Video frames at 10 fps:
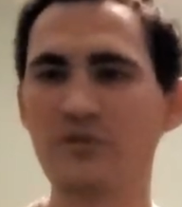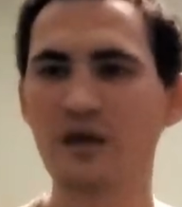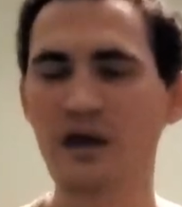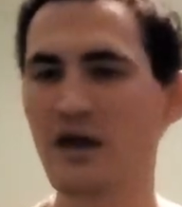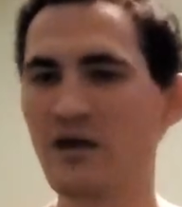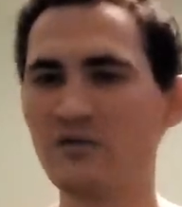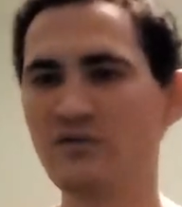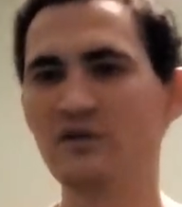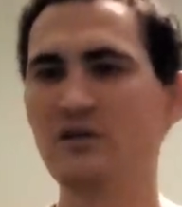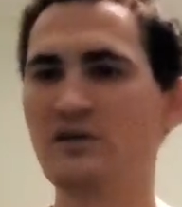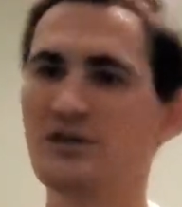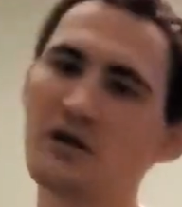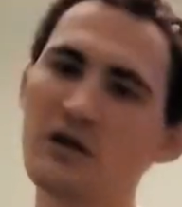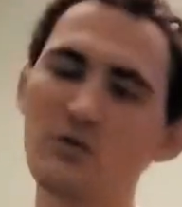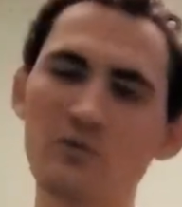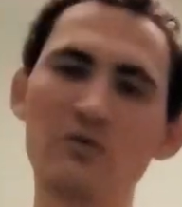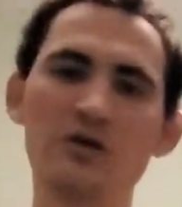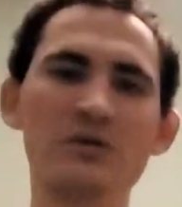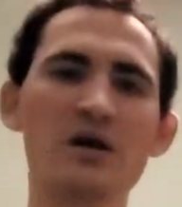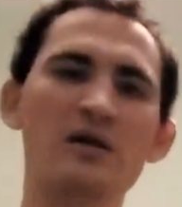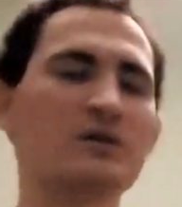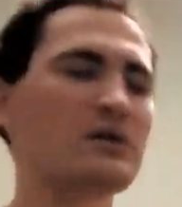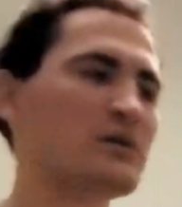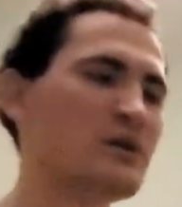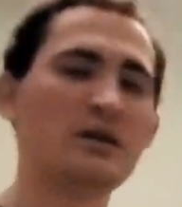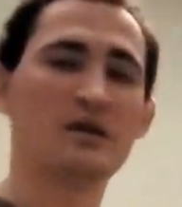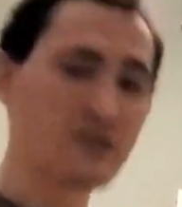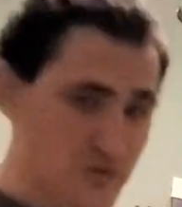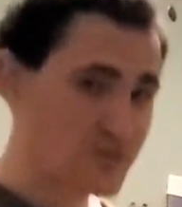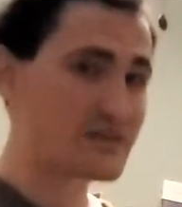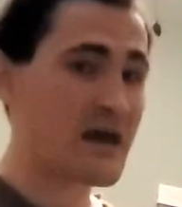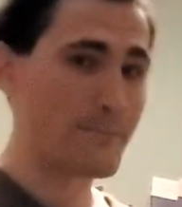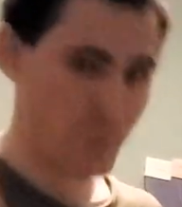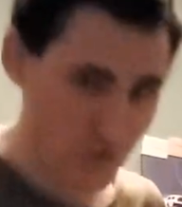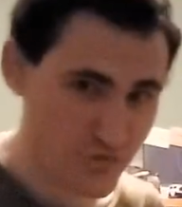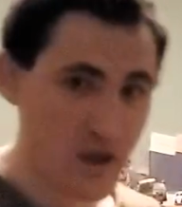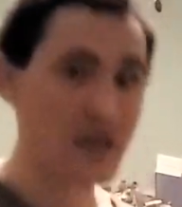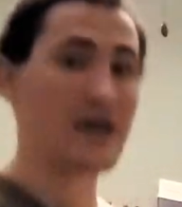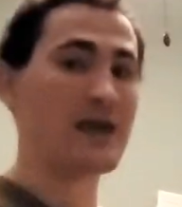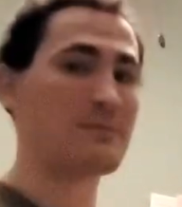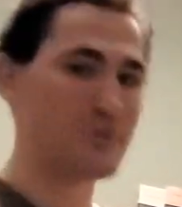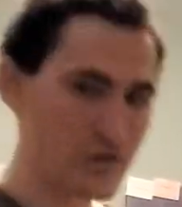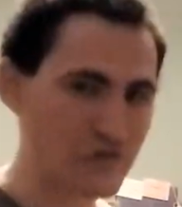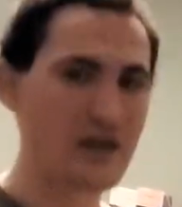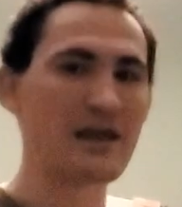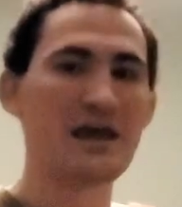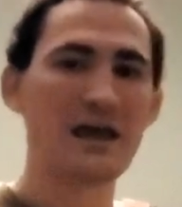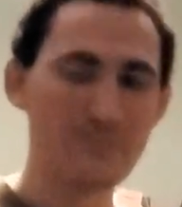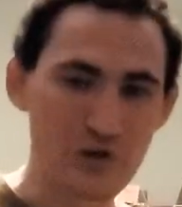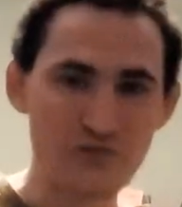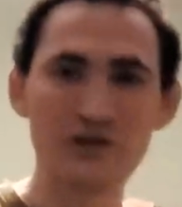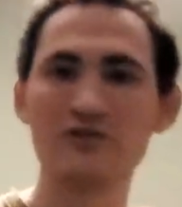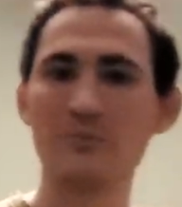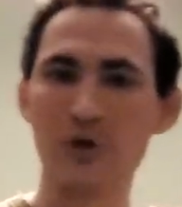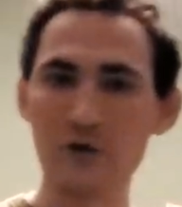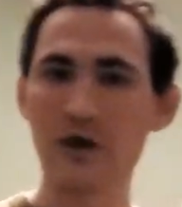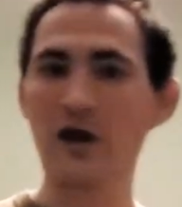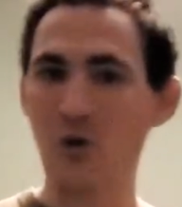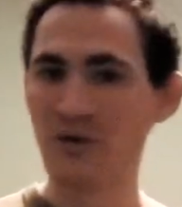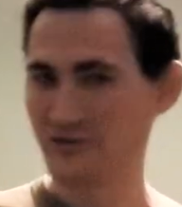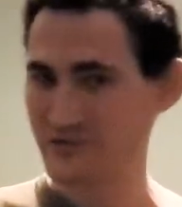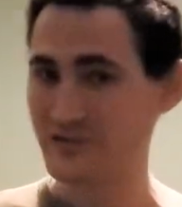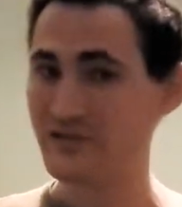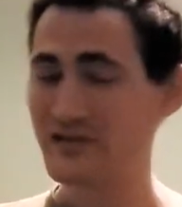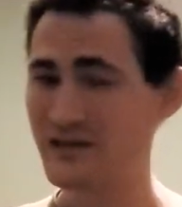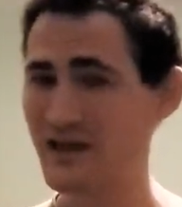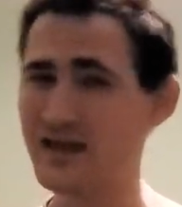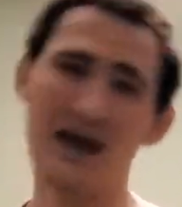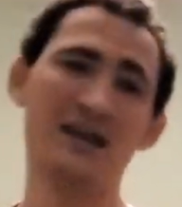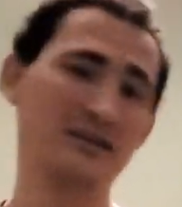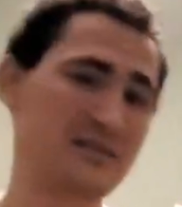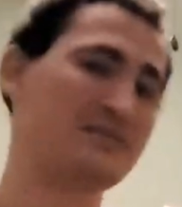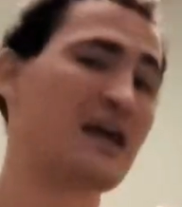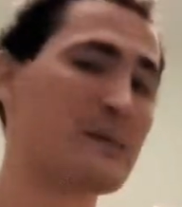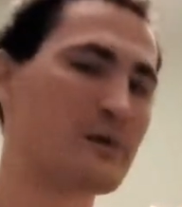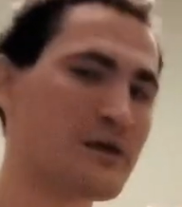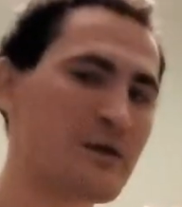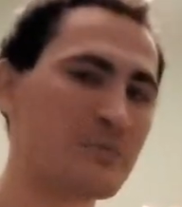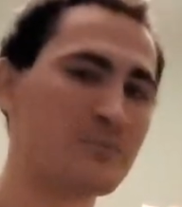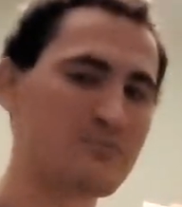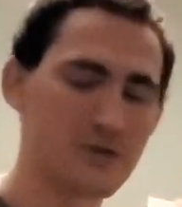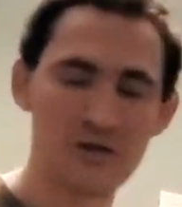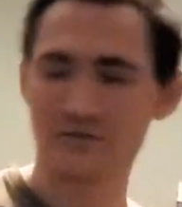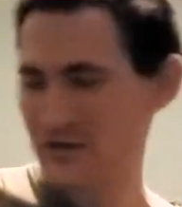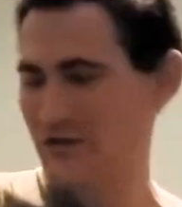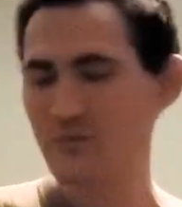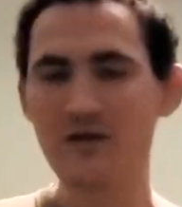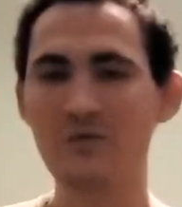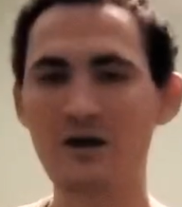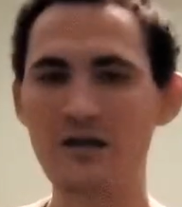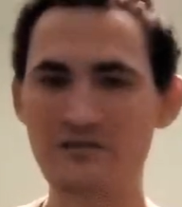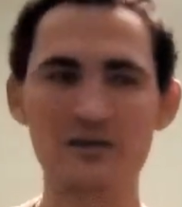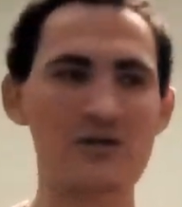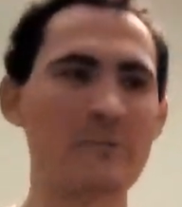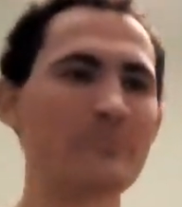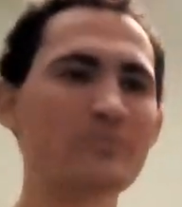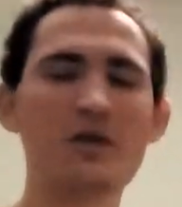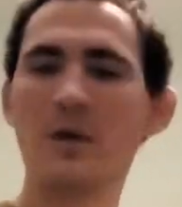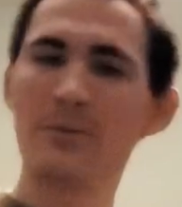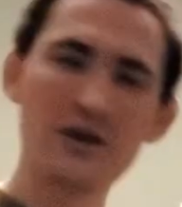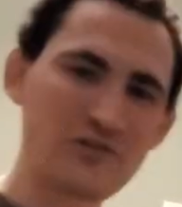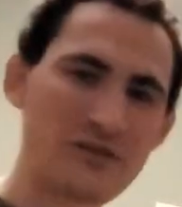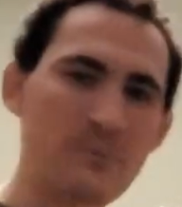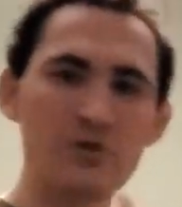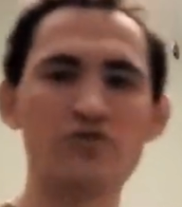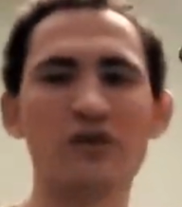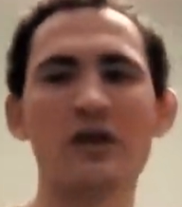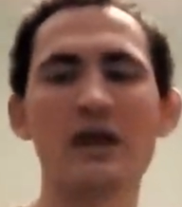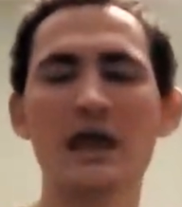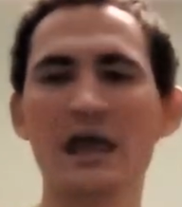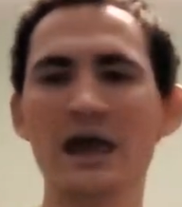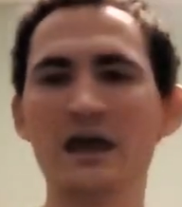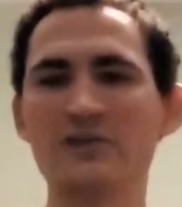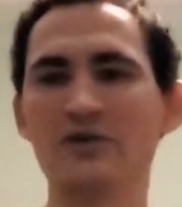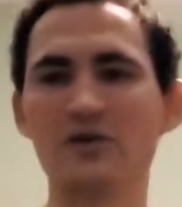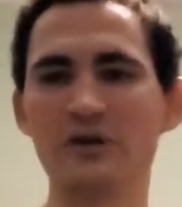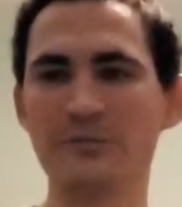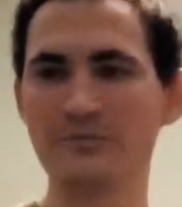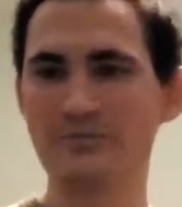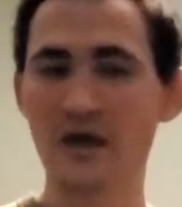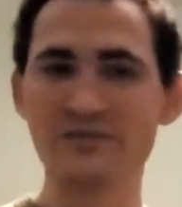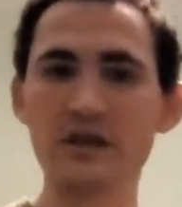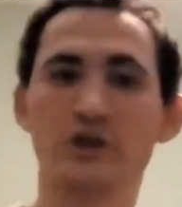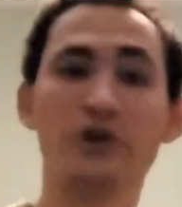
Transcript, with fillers: and like, well, come on, and and he just kept pushing and pushing and pushing to a point where I almost I kind of did snap on him. I'll tell you in a minute what I said to him, but he just kept pushing, and I told him, I said,